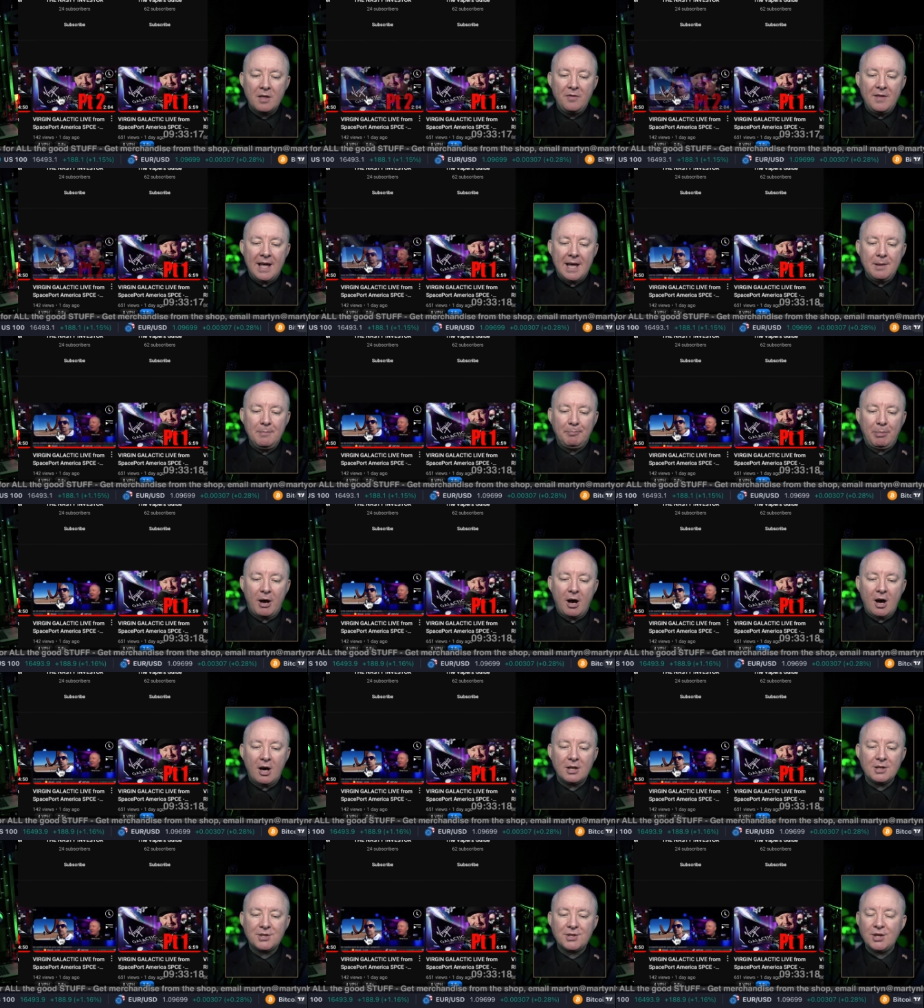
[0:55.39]
Then
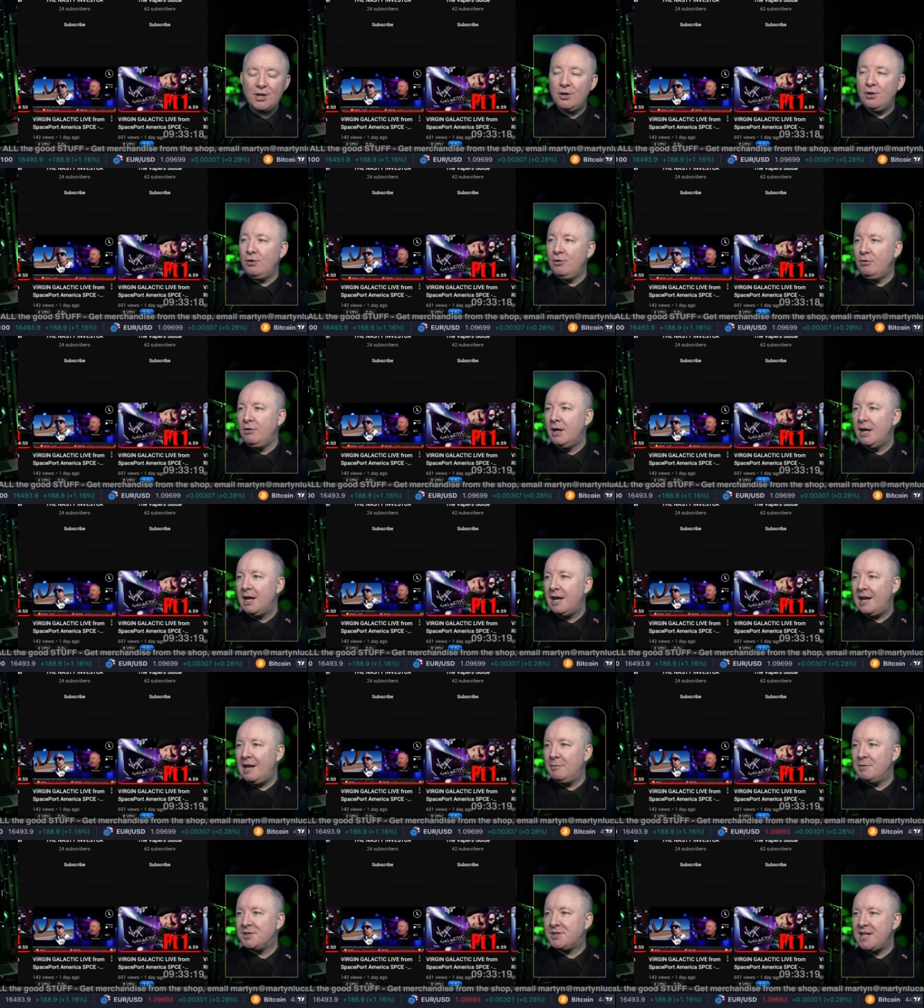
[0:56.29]
part two,
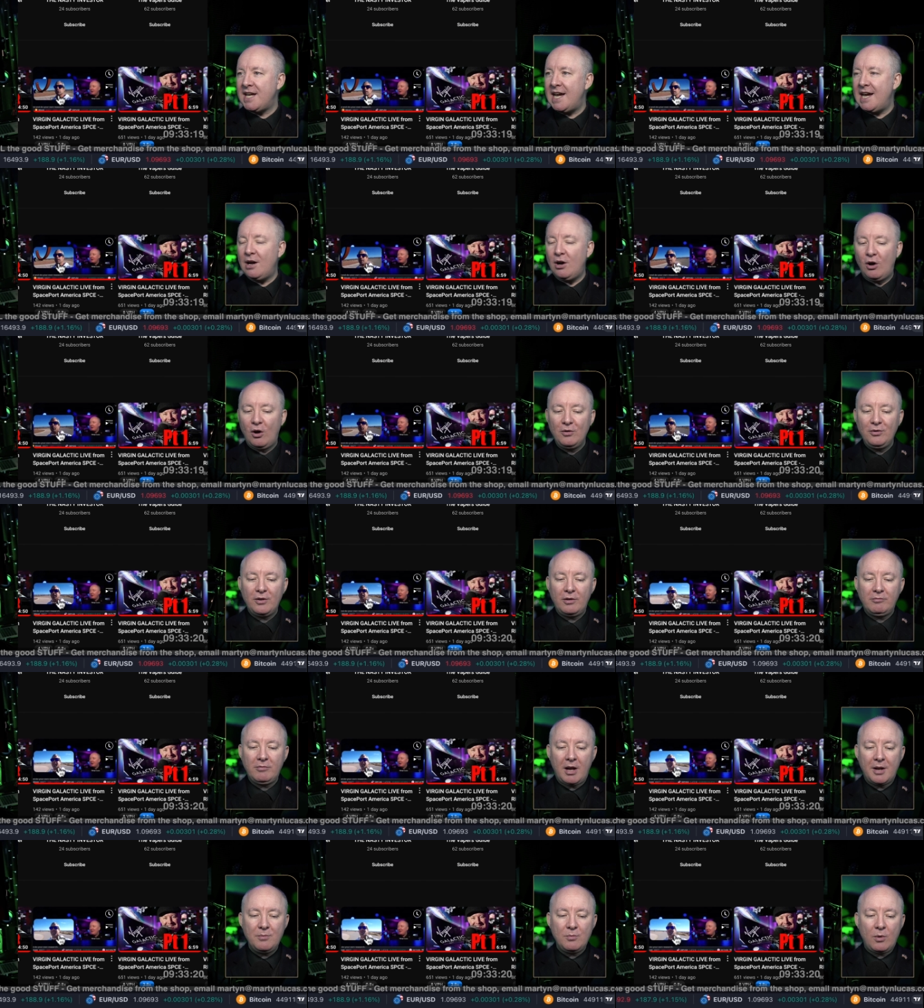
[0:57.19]
he was there on the
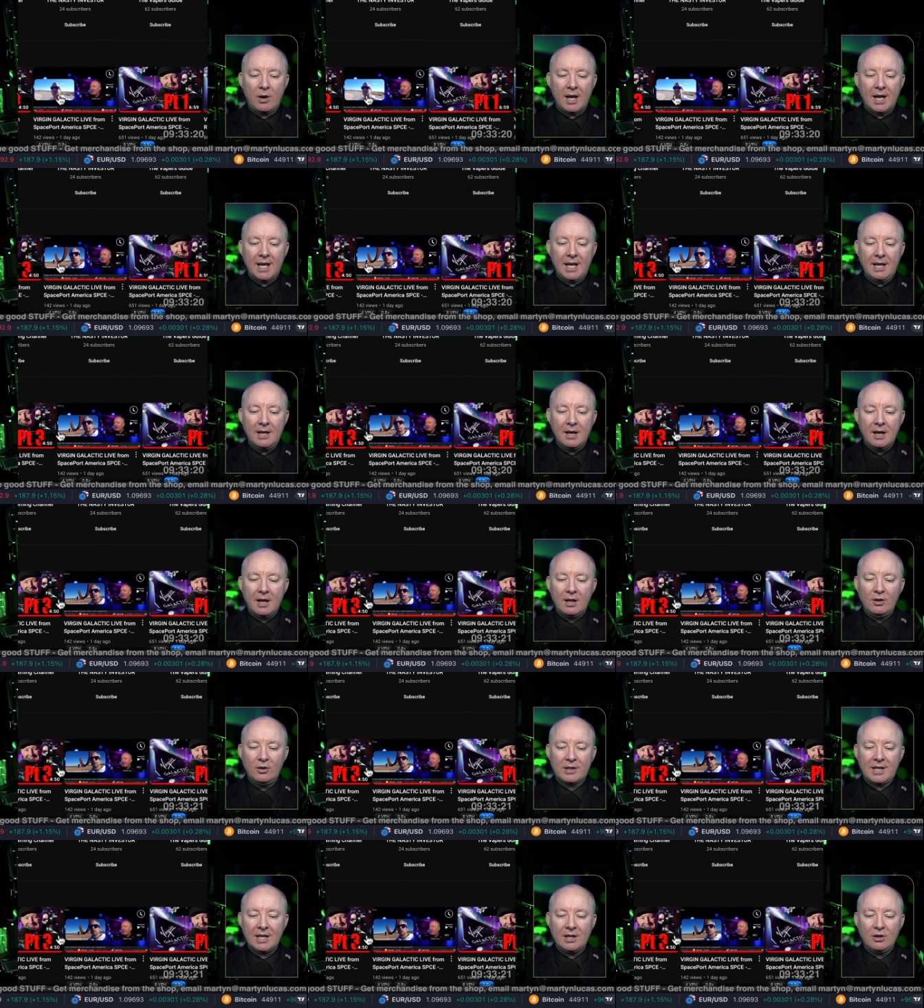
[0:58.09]
runway,
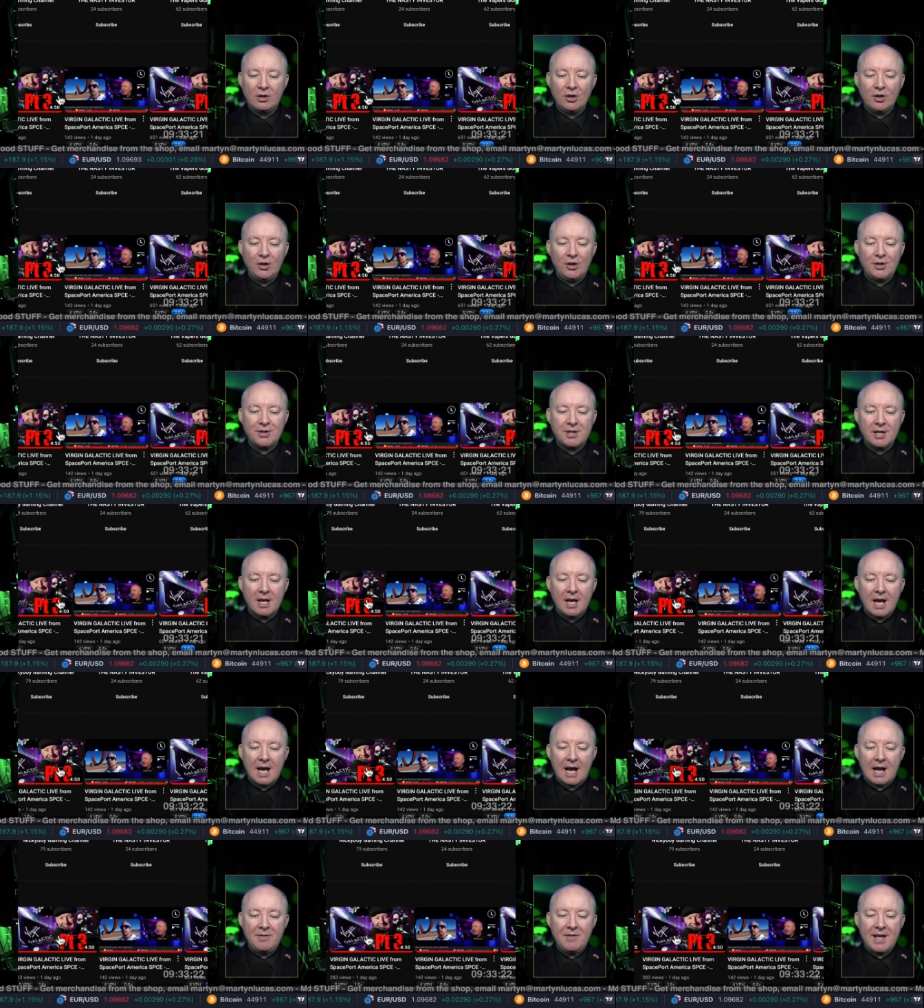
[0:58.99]
looking good.
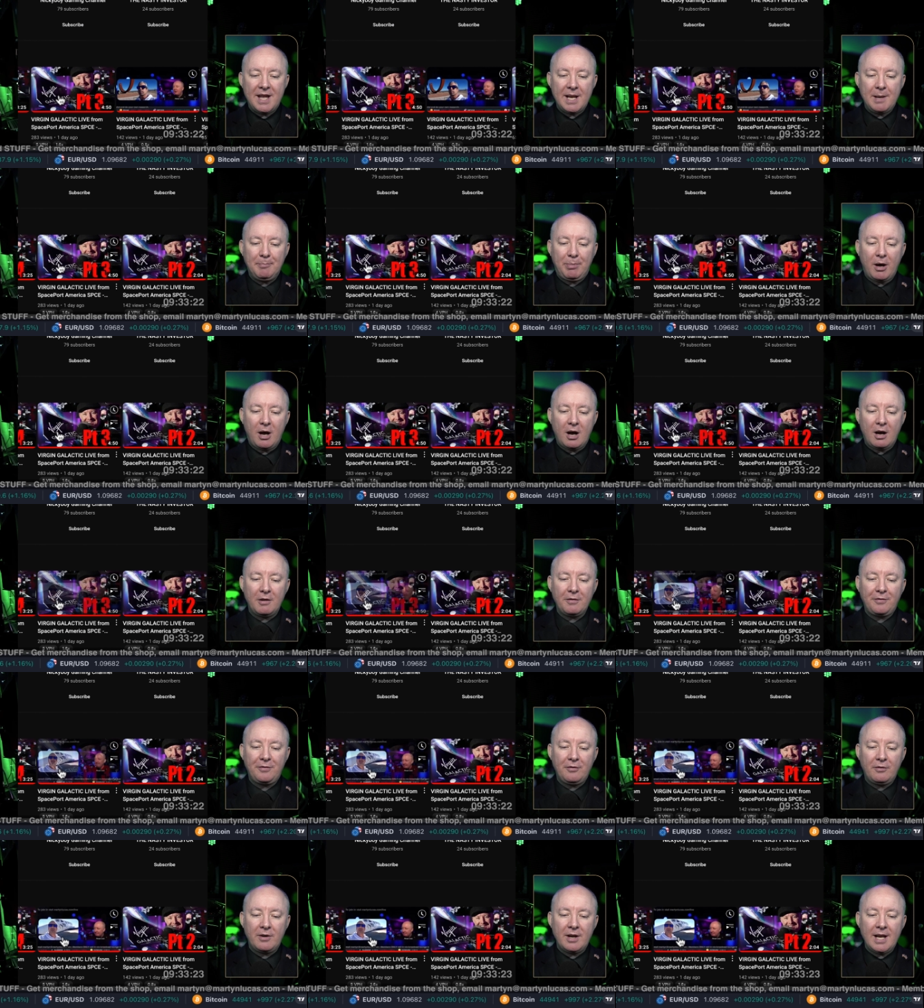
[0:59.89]
And then in part
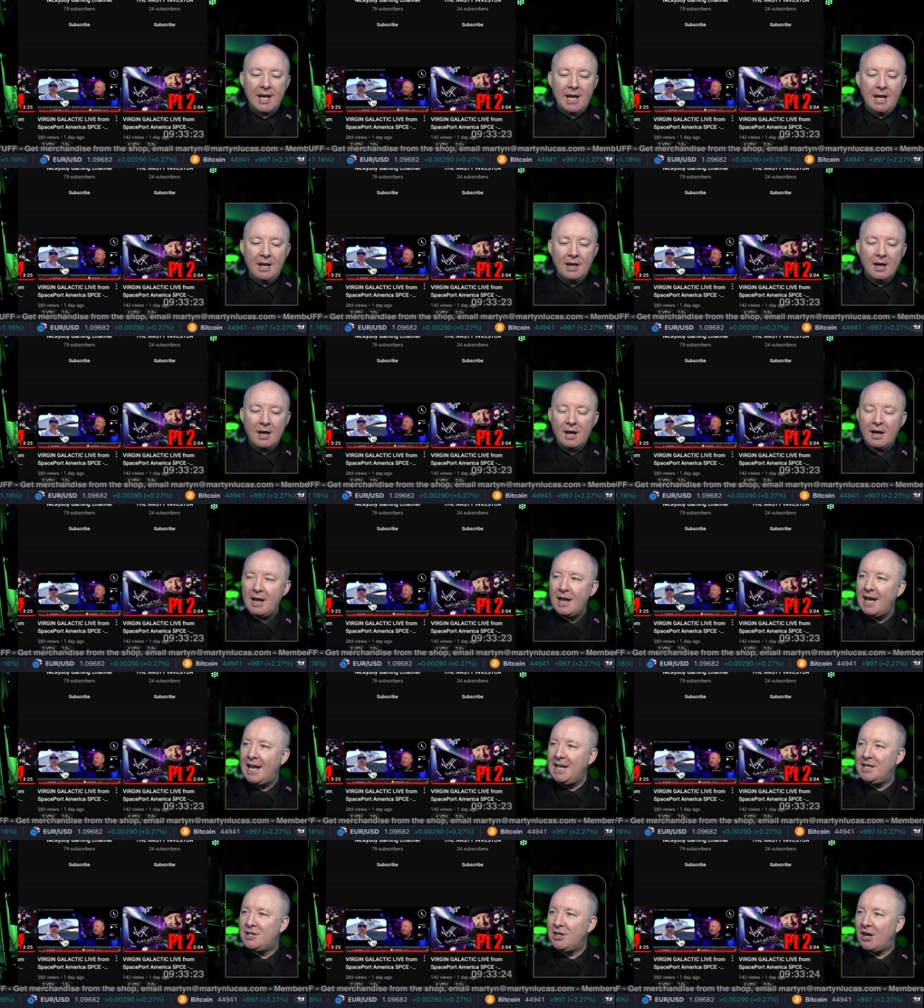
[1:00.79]
three,
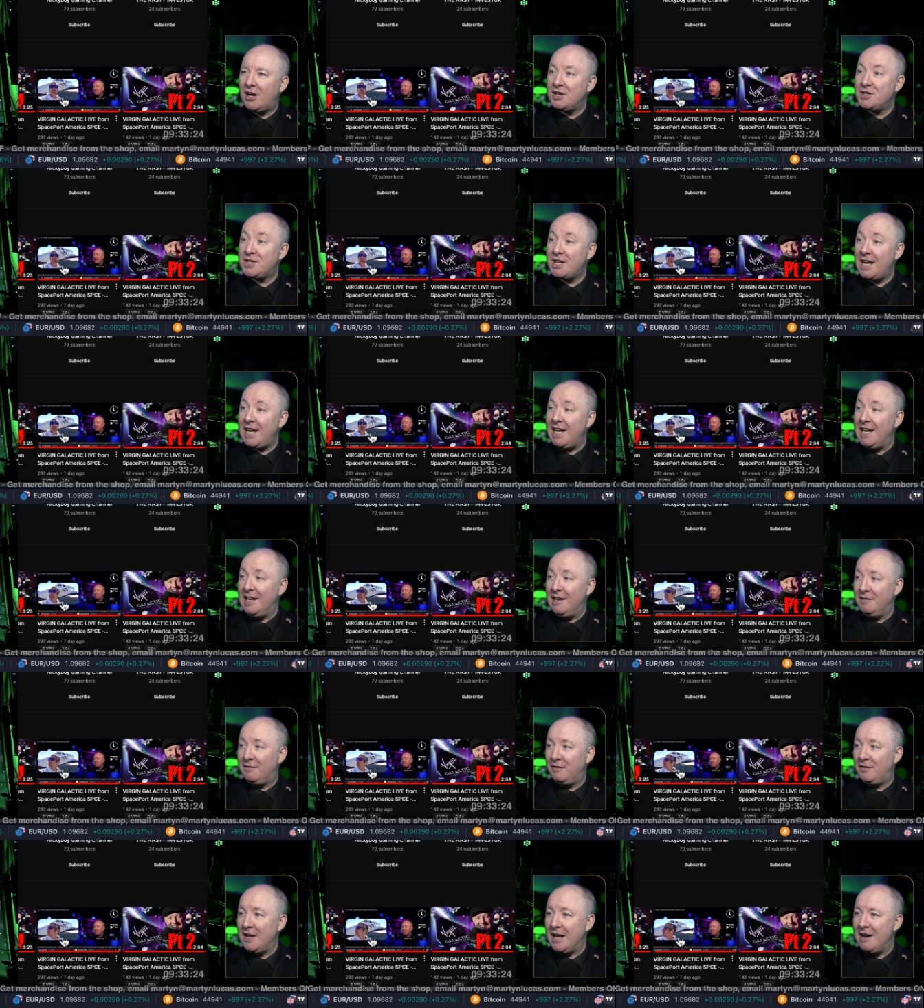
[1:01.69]
he touched
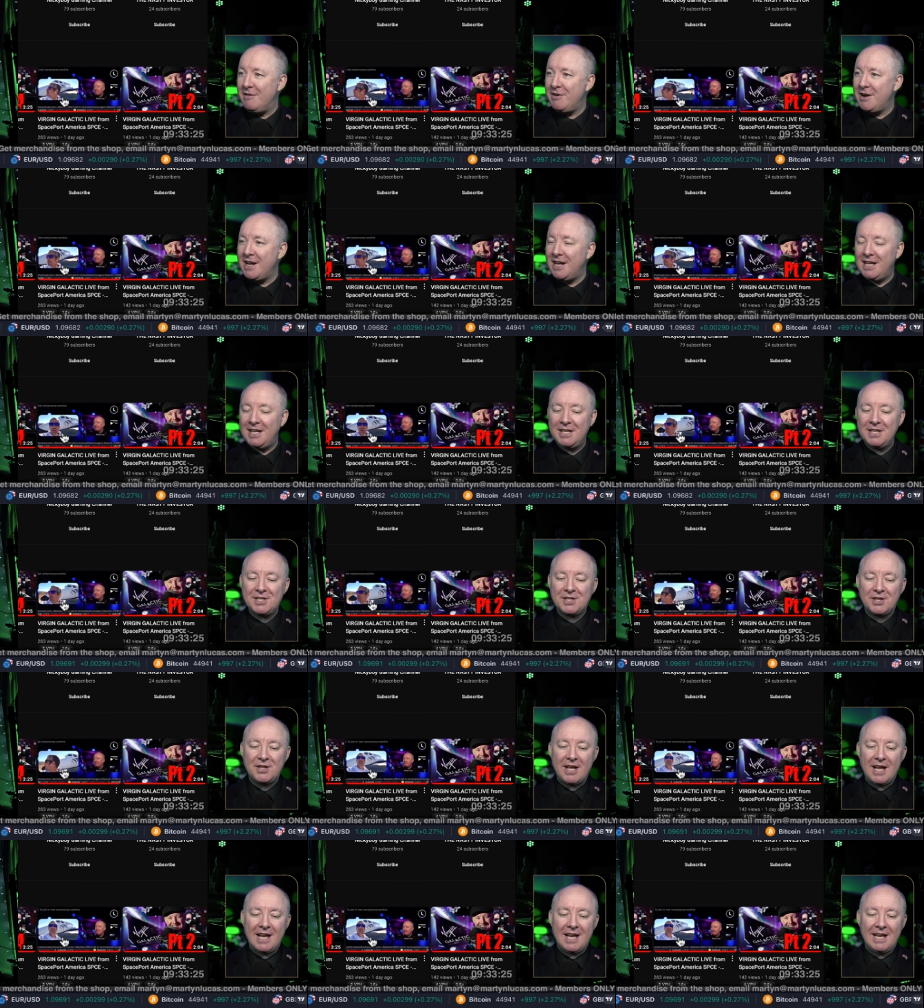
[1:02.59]
Eve. There it
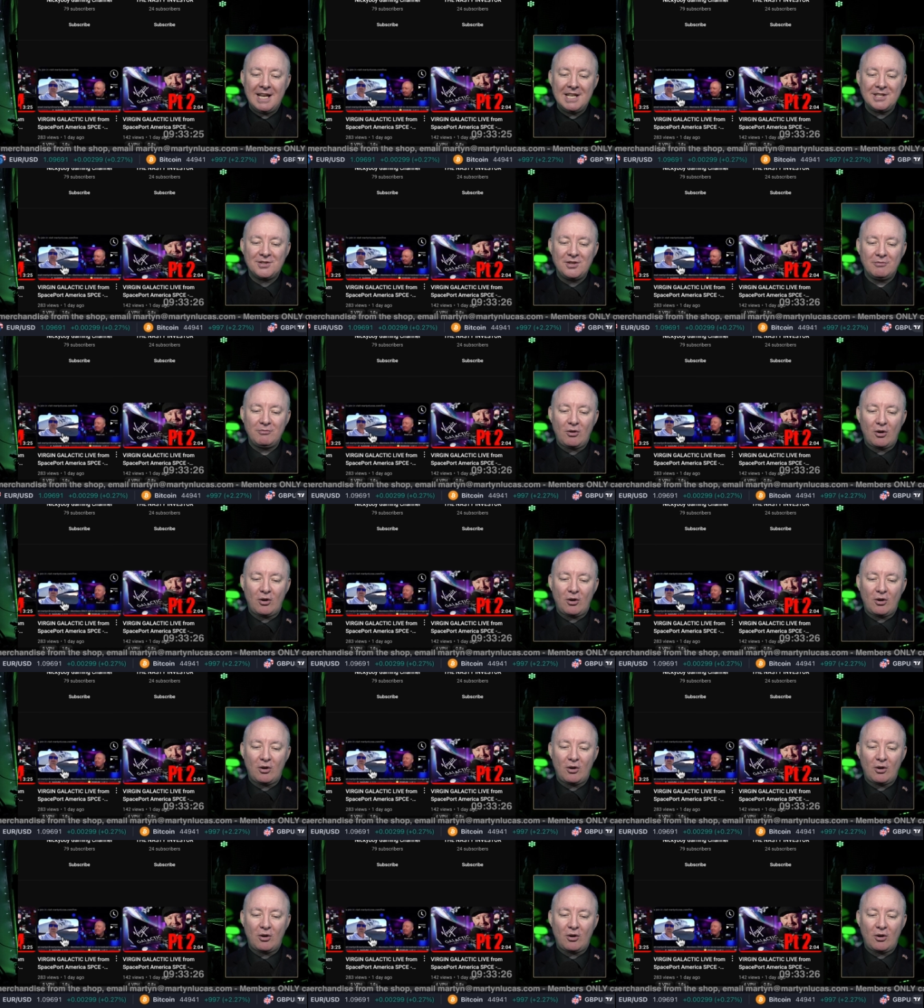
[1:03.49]
is. There is the